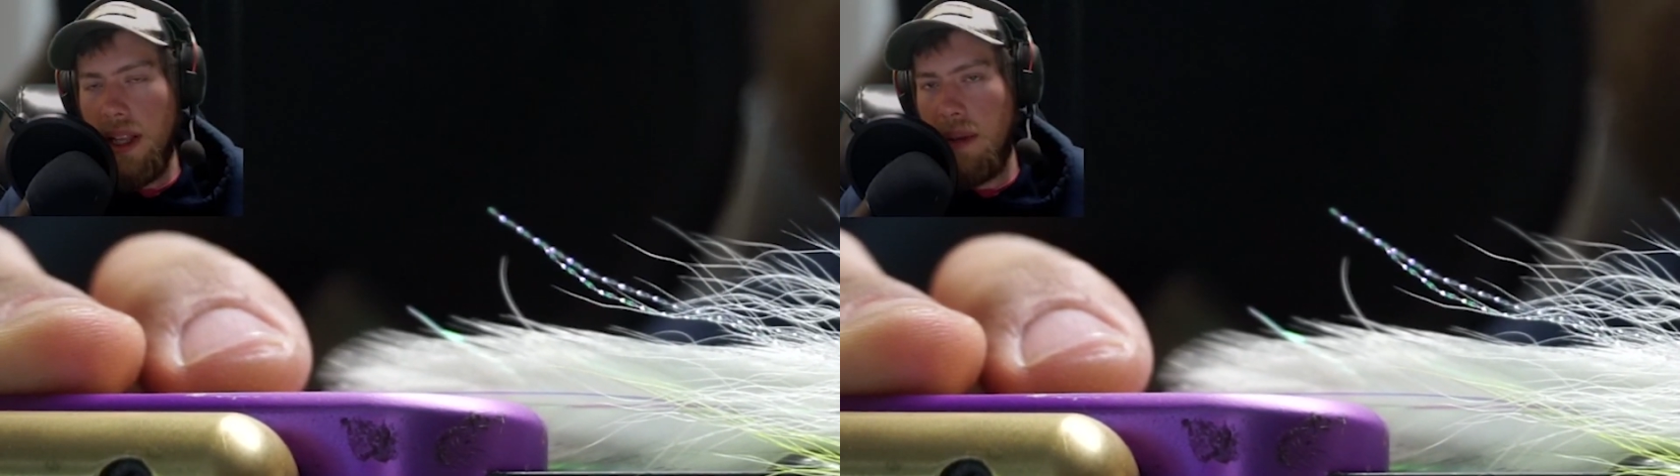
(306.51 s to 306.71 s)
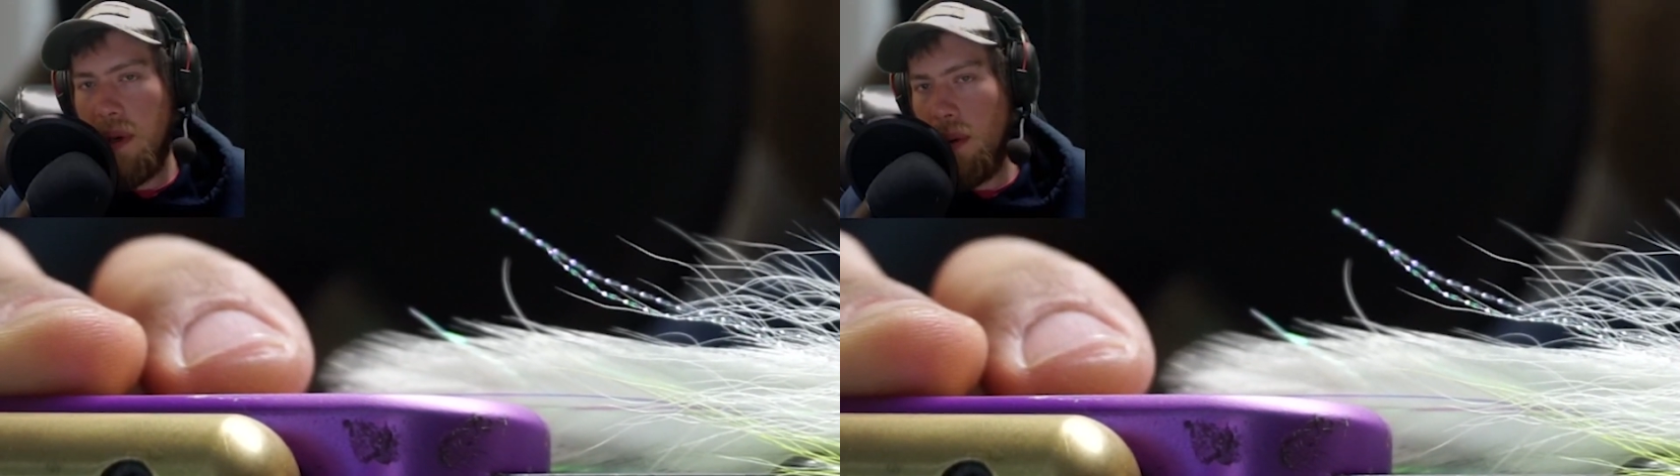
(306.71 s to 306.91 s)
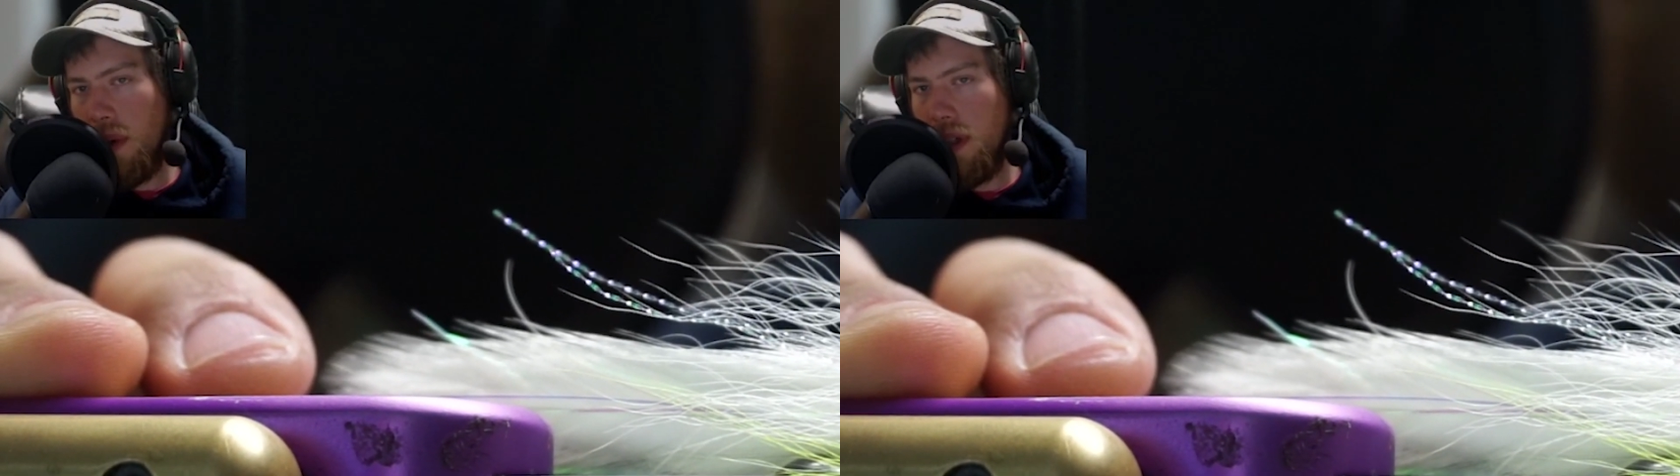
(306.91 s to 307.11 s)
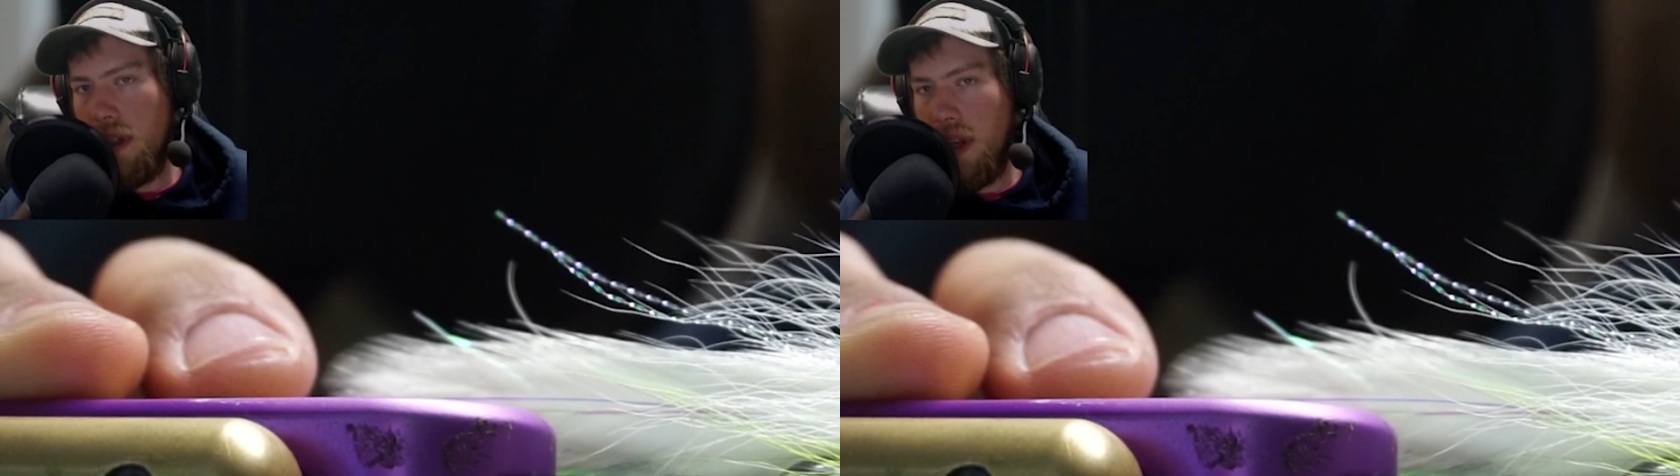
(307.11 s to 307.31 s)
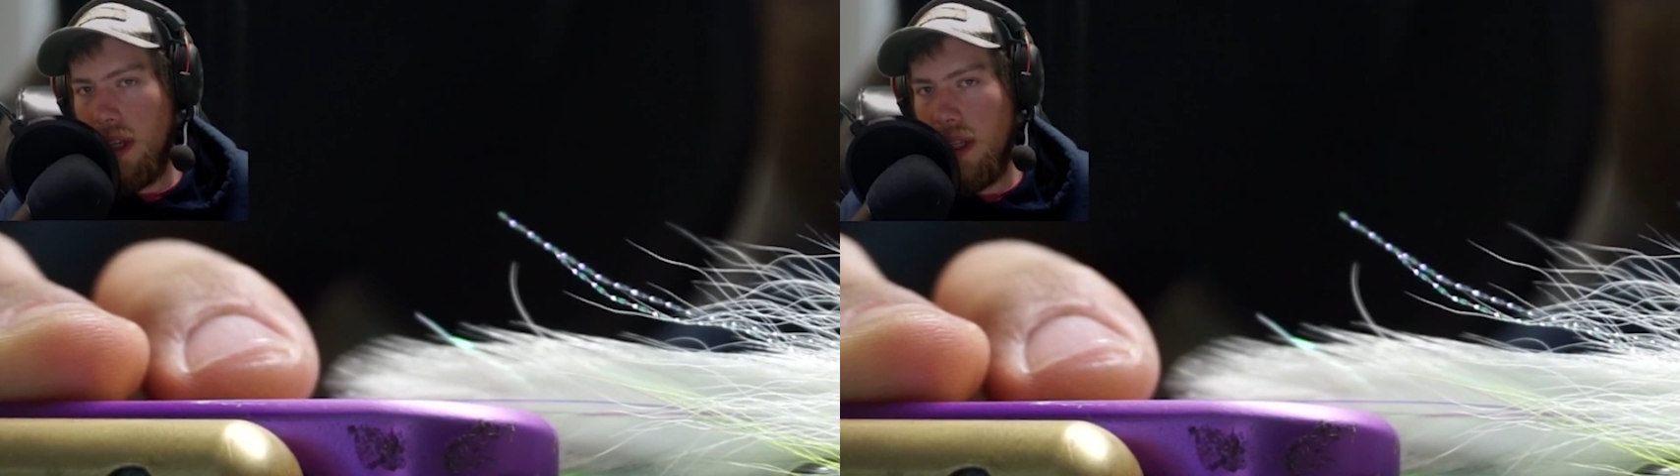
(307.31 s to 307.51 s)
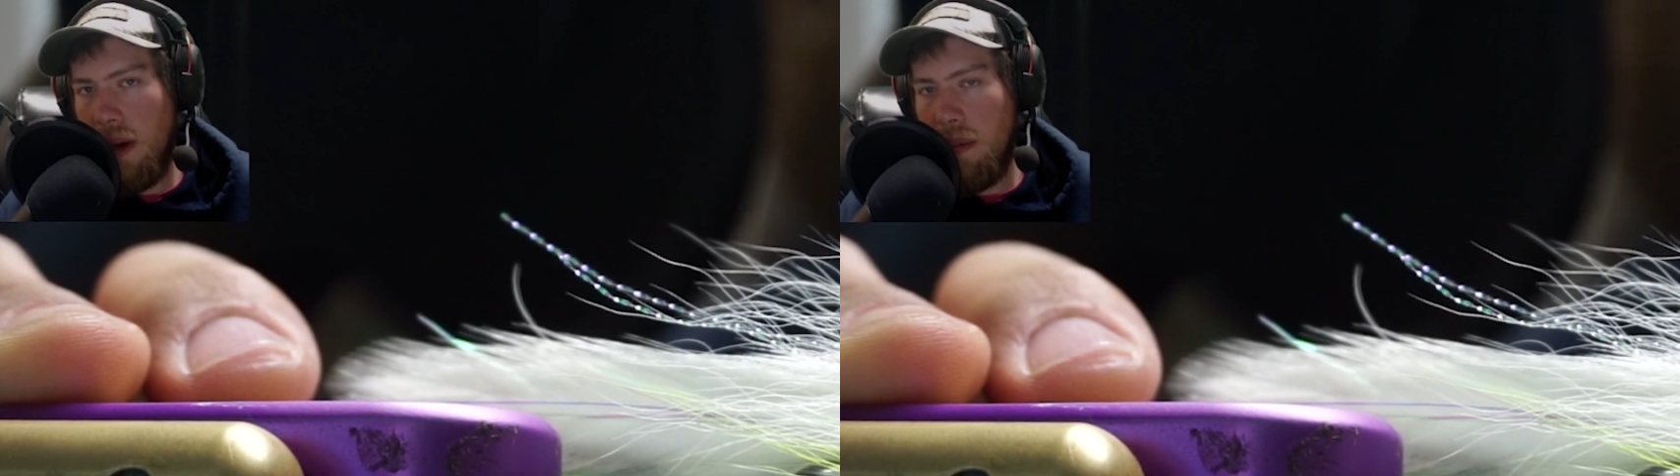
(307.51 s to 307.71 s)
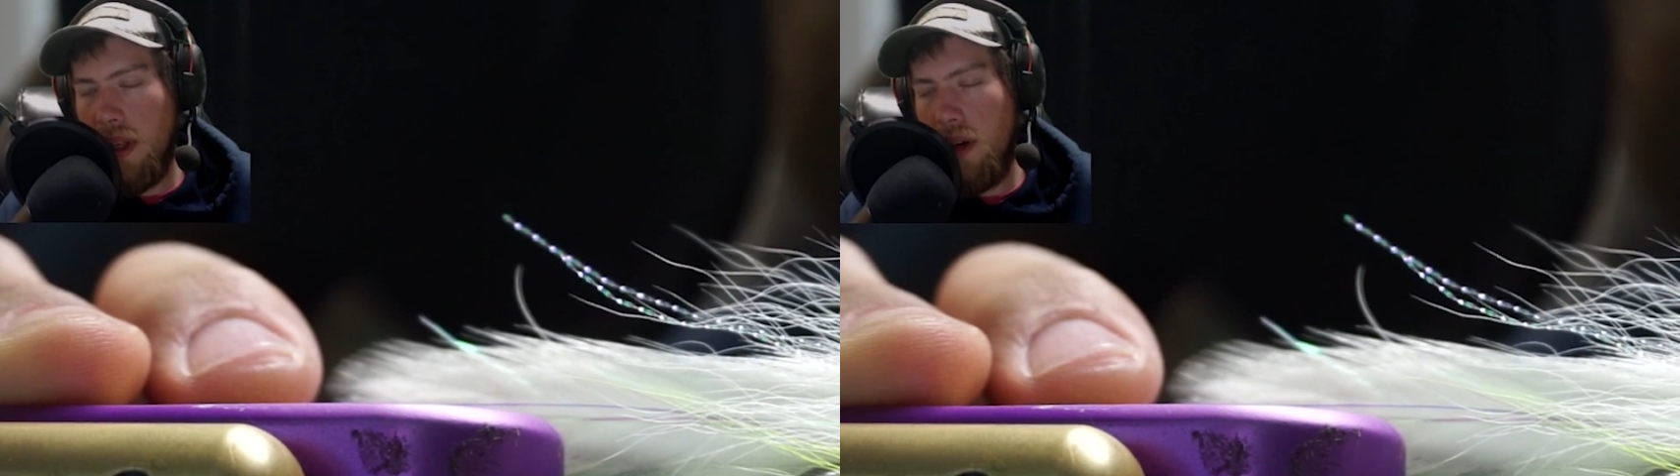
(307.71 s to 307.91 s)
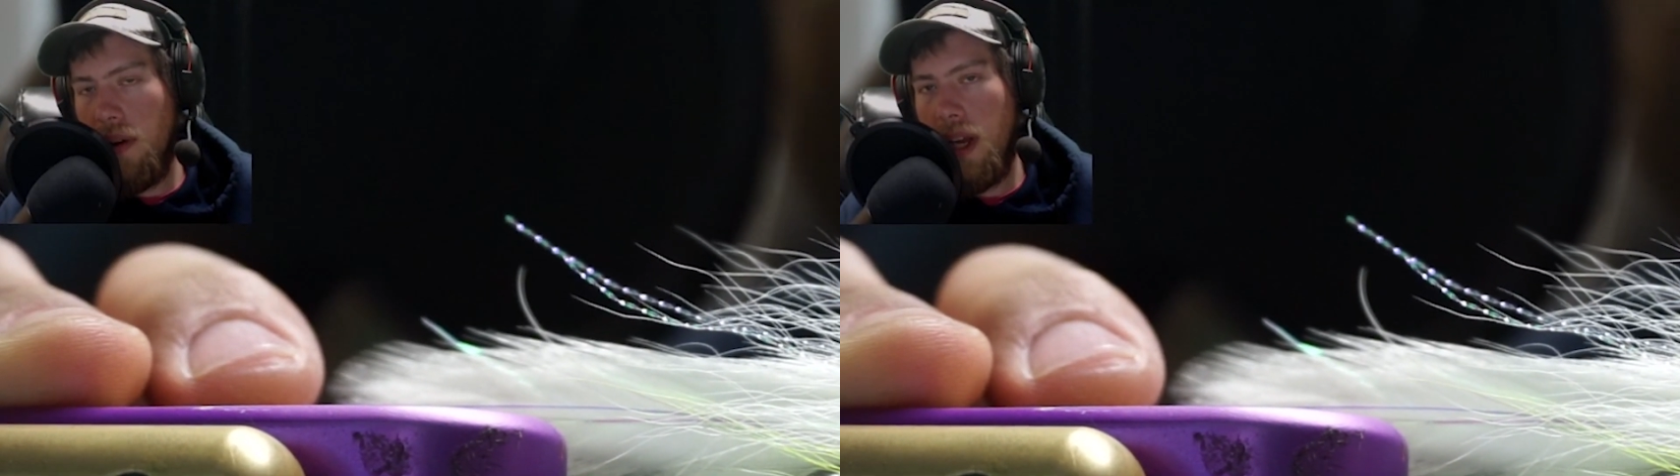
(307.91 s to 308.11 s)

Let me know what you think down below.